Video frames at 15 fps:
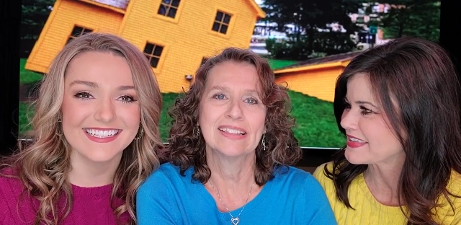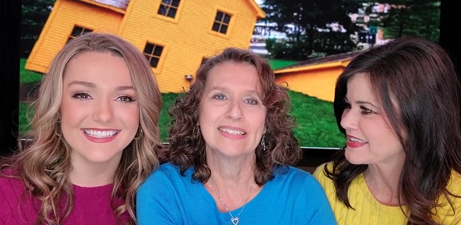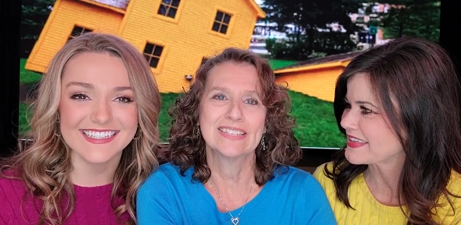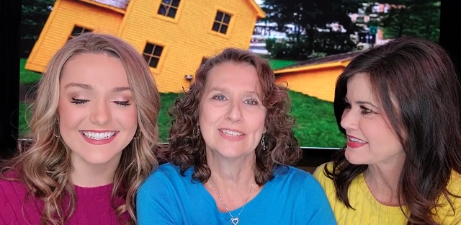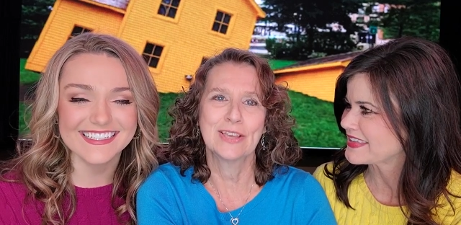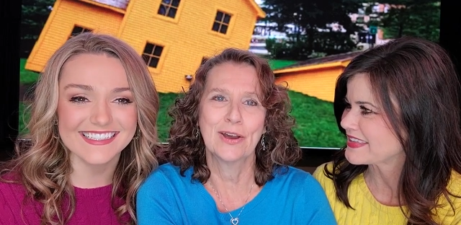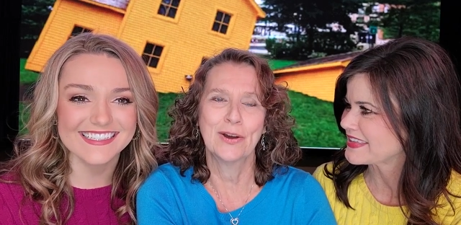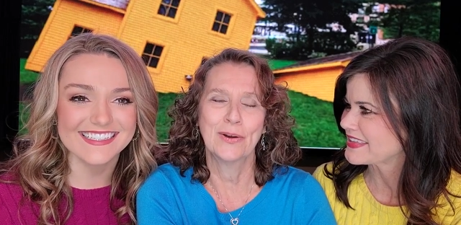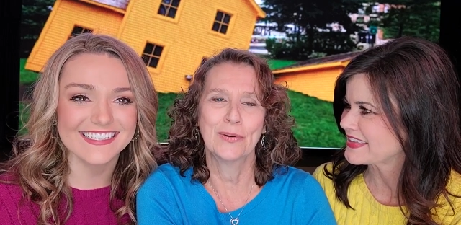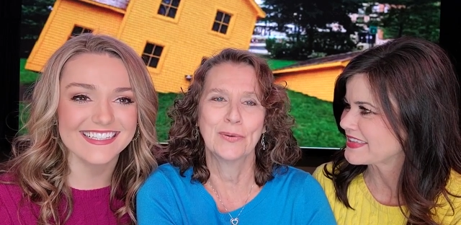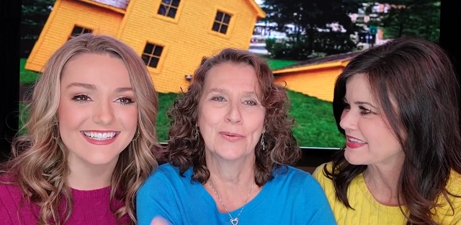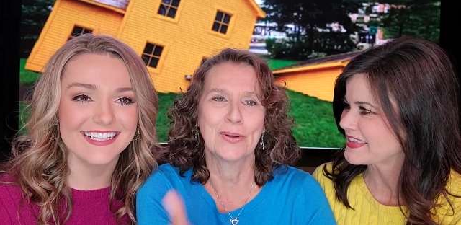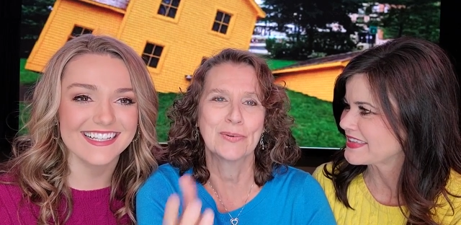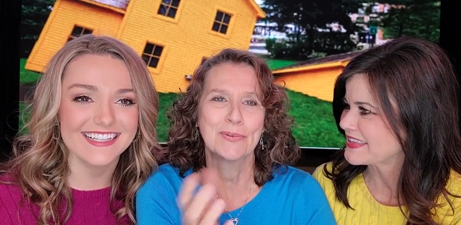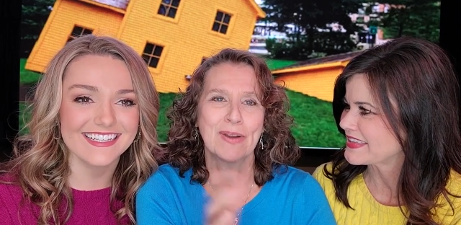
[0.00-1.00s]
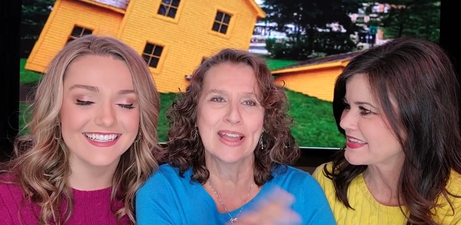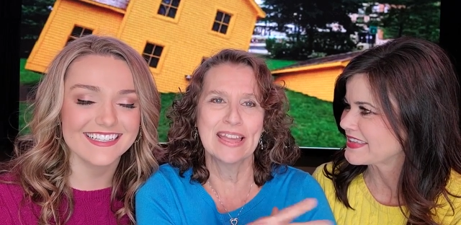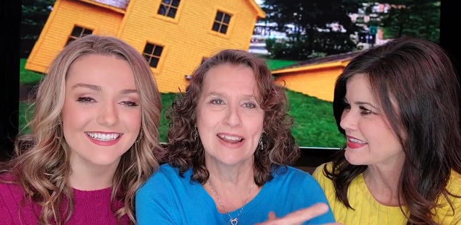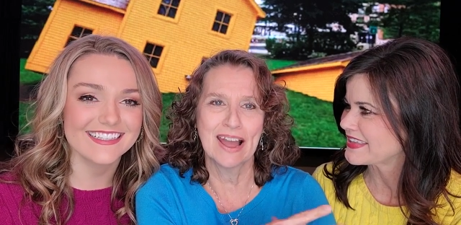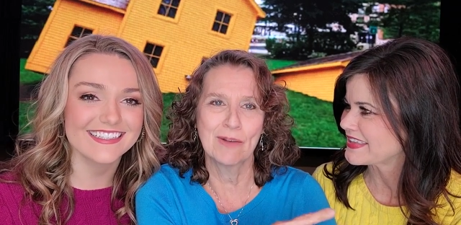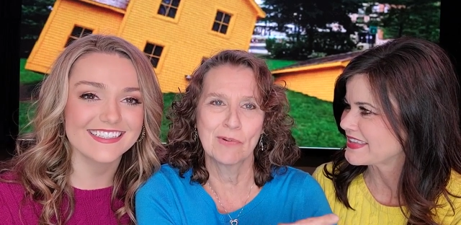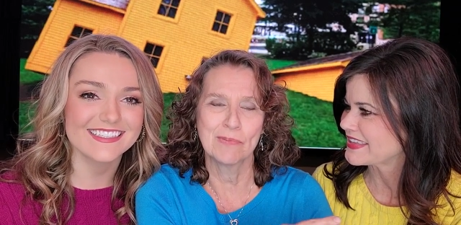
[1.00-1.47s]
Speaker 1: and so
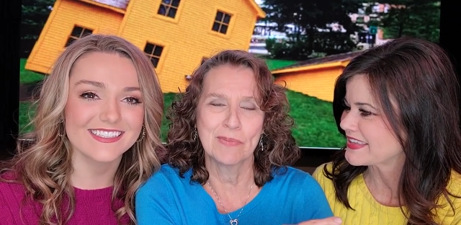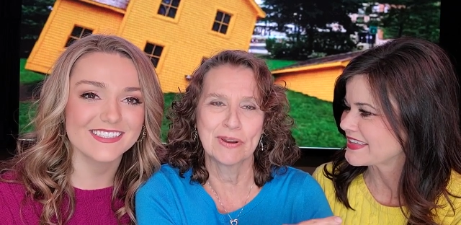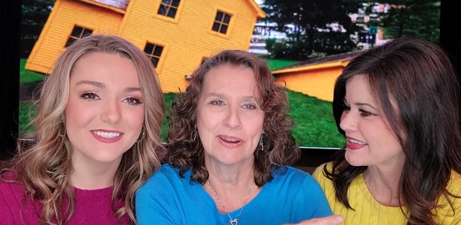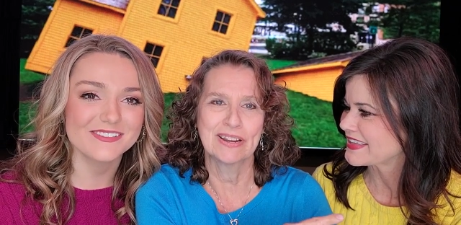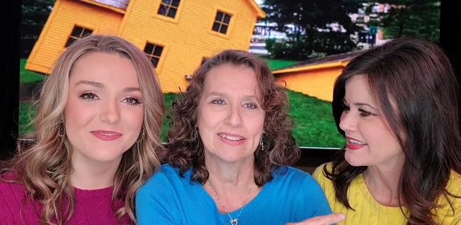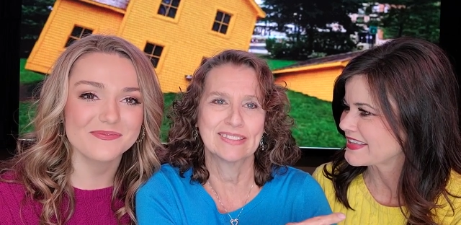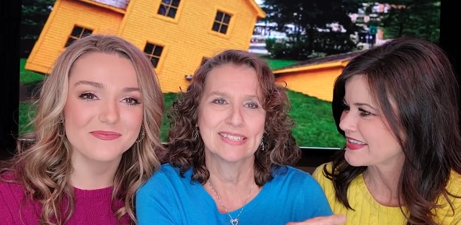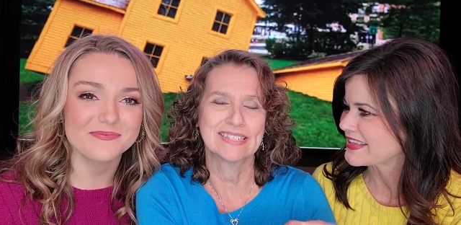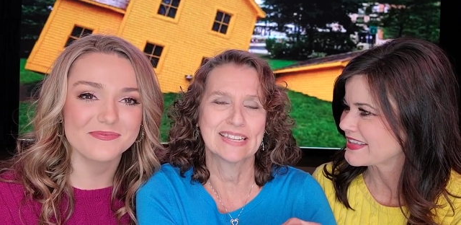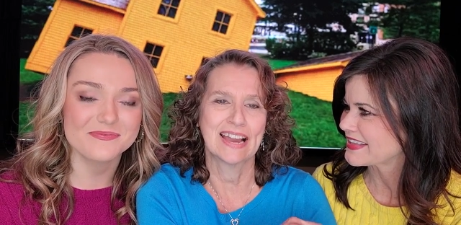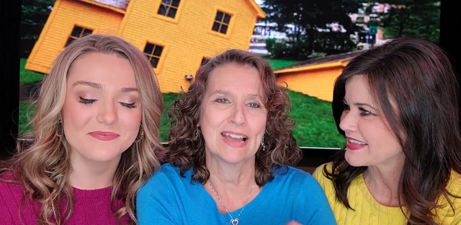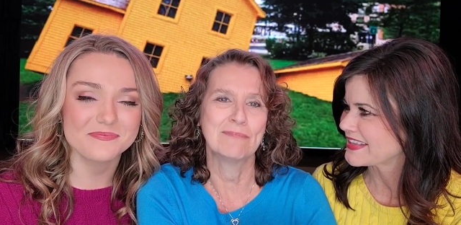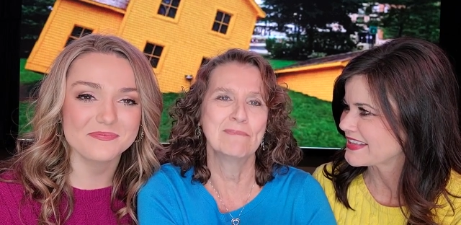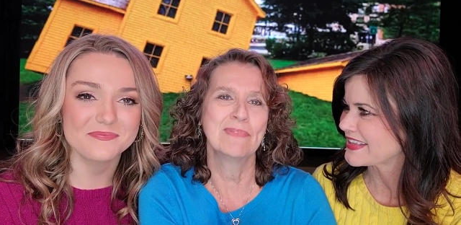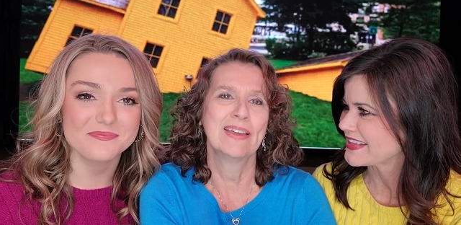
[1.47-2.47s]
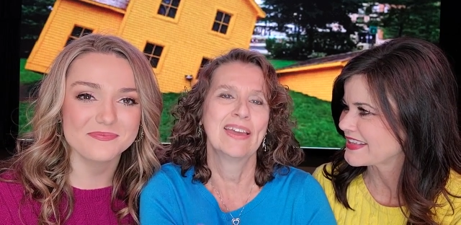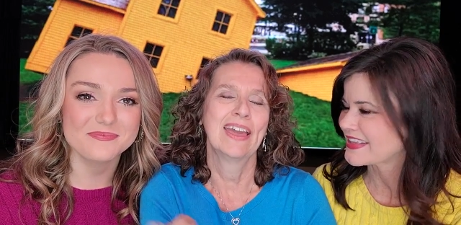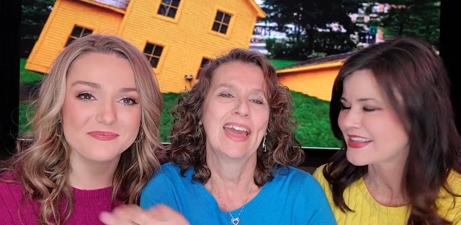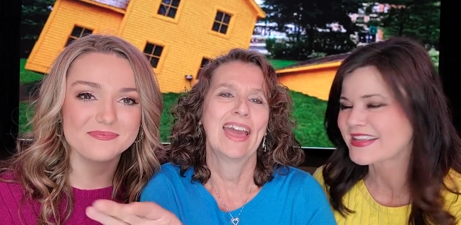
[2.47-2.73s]
Ray and I were married at the time.